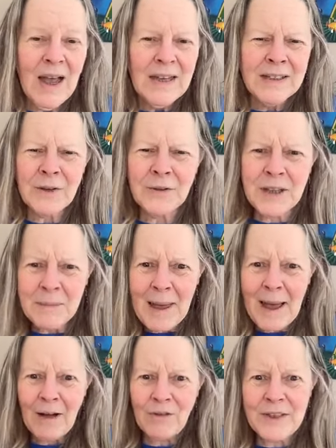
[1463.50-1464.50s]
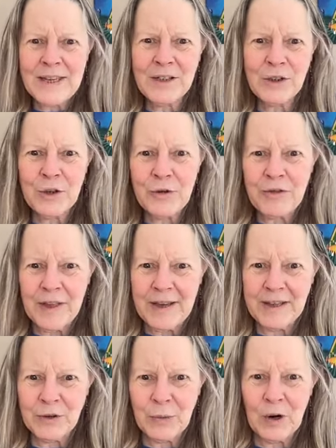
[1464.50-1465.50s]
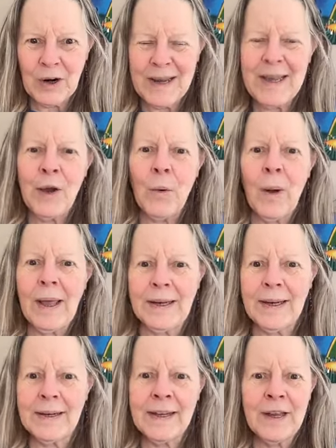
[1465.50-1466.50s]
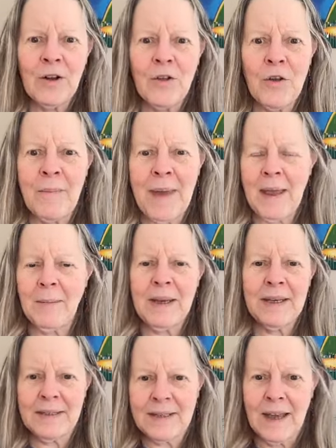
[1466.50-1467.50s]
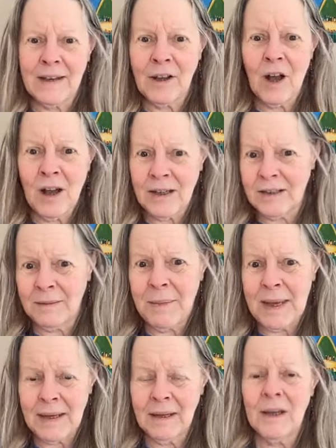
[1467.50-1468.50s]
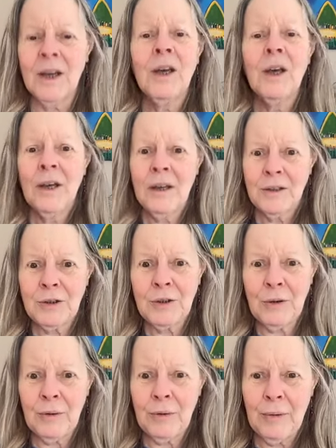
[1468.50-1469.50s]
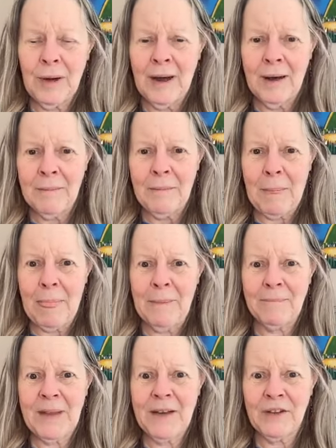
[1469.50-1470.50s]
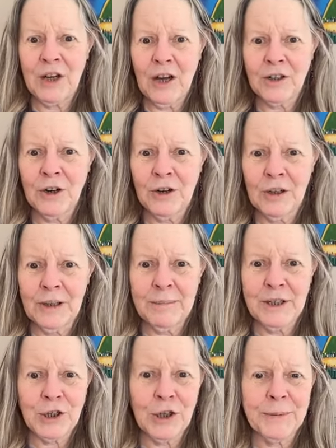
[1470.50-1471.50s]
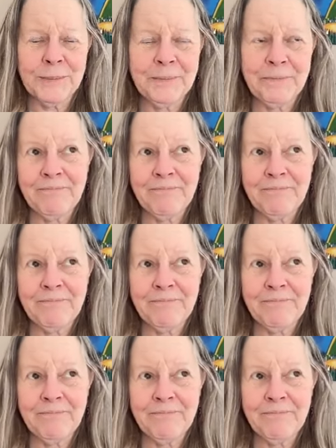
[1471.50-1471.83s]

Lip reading: So somehow these two things were equated: kill the babies and cause men to have a nocturnal emission.